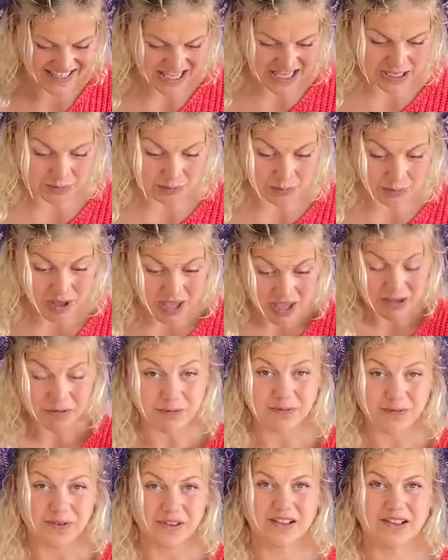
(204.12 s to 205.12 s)
It may
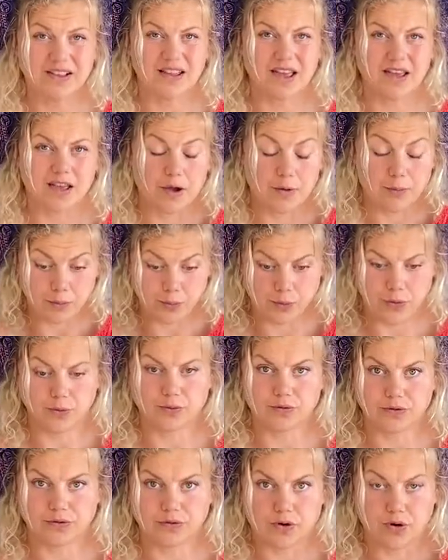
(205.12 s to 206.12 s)
feel like
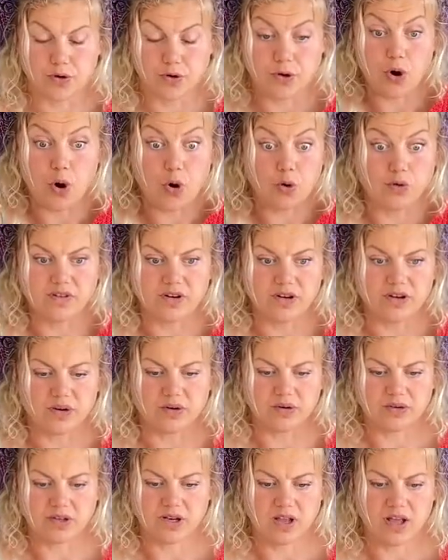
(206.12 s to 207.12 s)
abuse or
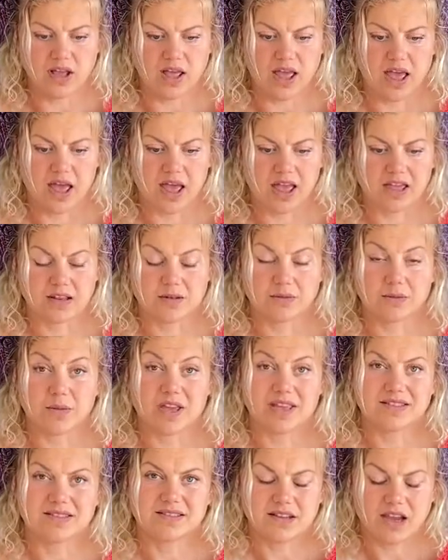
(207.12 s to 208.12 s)
overload, and it
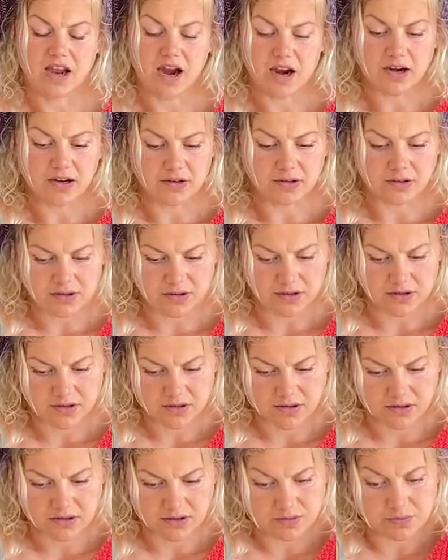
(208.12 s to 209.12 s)
may scare
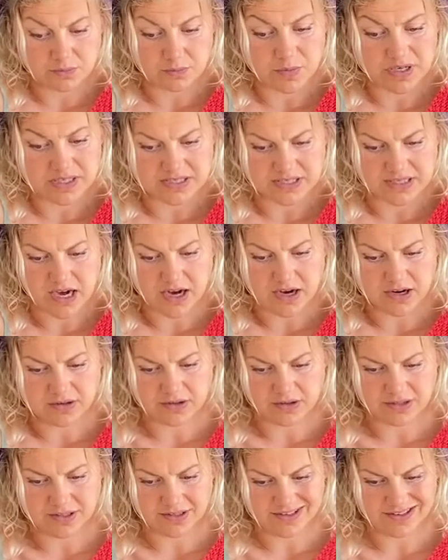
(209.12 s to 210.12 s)
it may
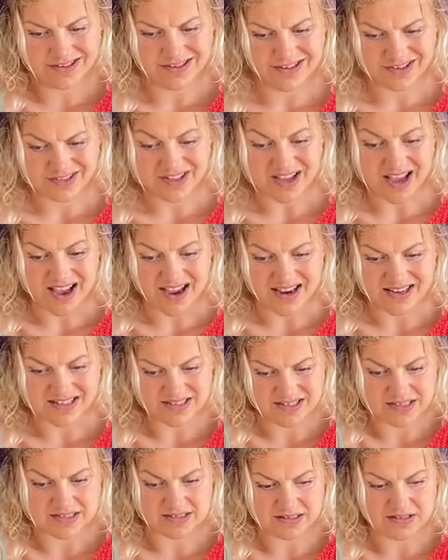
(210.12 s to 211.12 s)
scare the highly
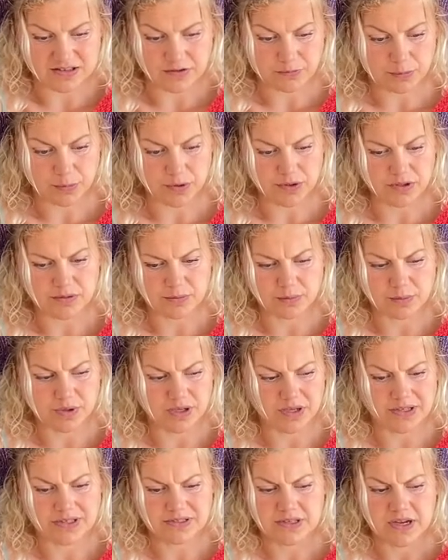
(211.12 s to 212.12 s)
sensitive person
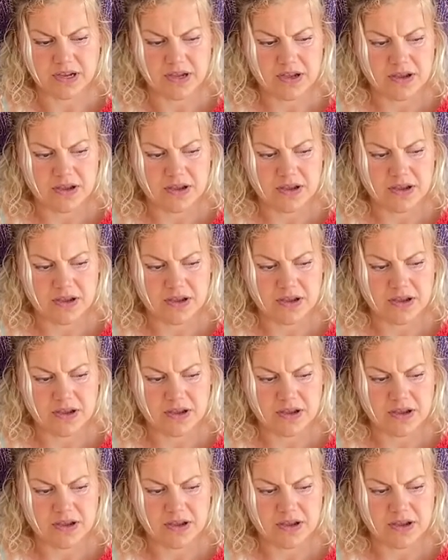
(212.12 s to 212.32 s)
because